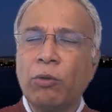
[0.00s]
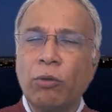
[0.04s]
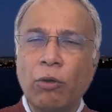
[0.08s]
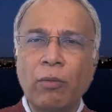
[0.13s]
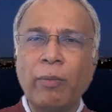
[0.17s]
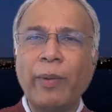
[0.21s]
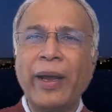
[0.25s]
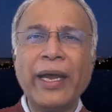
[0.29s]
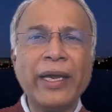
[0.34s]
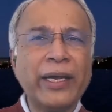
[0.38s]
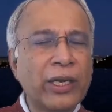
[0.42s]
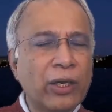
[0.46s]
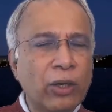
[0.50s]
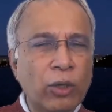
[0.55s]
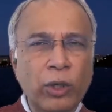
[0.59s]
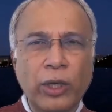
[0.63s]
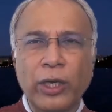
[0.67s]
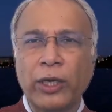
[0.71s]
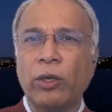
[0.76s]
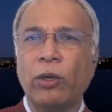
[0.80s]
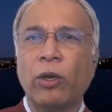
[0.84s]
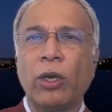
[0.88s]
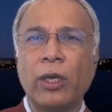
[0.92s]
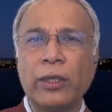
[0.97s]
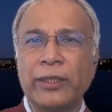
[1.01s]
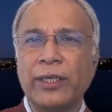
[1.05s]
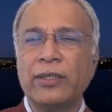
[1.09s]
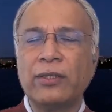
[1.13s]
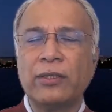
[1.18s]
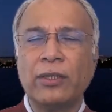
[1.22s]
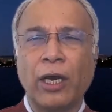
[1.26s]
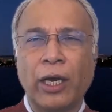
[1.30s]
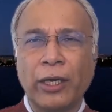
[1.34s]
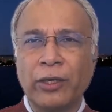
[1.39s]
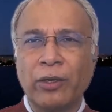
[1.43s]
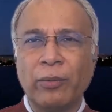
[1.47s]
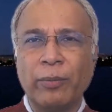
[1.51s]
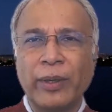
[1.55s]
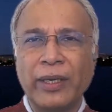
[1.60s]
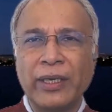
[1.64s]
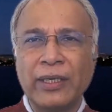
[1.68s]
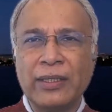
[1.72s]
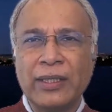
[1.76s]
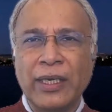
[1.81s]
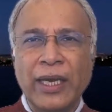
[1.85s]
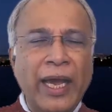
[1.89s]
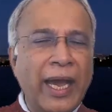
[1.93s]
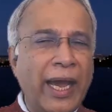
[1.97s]
go back and look at all these
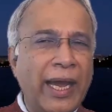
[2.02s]
documents